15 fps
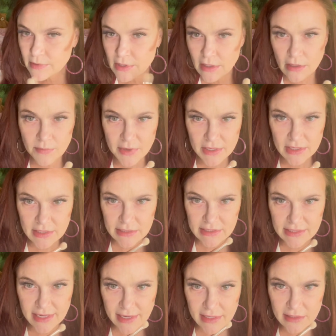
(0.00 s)
compared to the
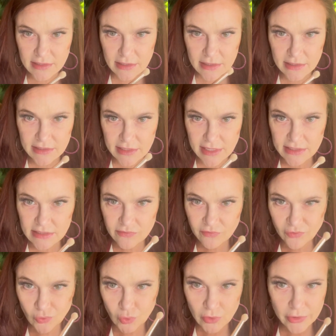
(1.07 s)
side's
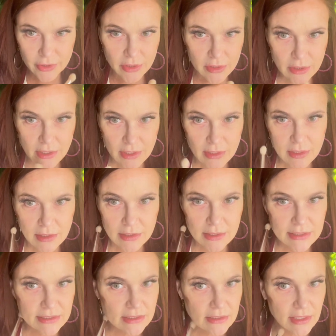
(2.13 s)
fuller.
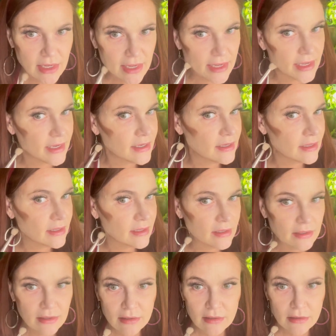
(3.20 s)
This side,
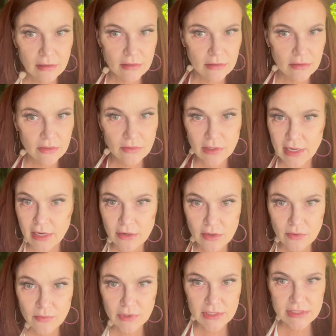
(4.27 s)
look right here, you
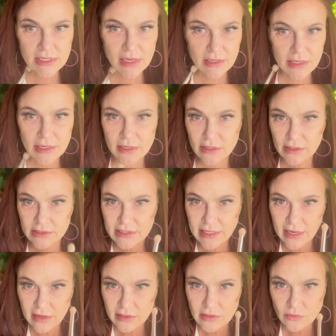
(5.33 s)
can really tell here, see
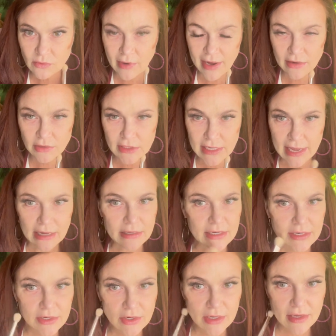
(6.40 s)
how it's rounded out
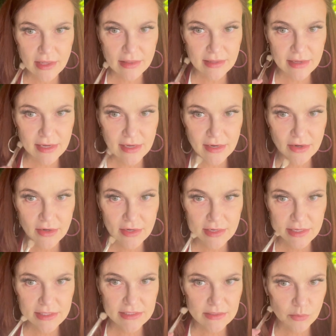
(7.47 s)
here, and here
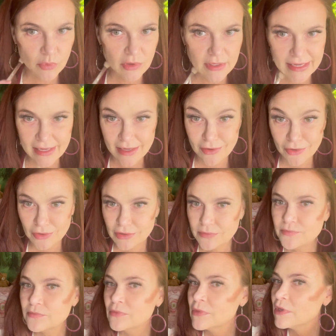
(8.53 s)
it's more angled.
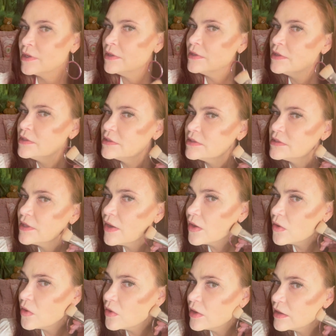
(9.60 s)

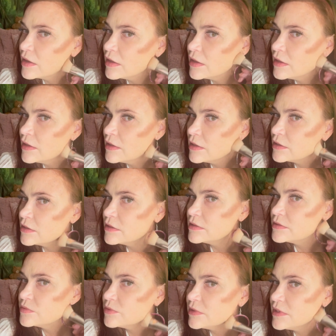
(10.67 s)
So
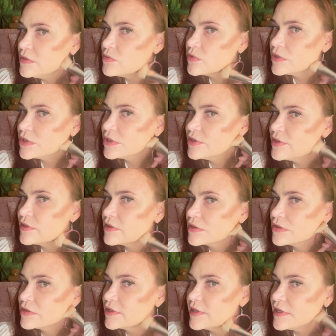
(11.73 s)
it's really worth
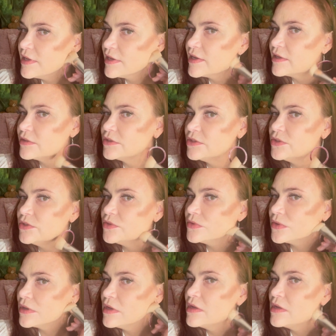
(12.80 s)
learning how to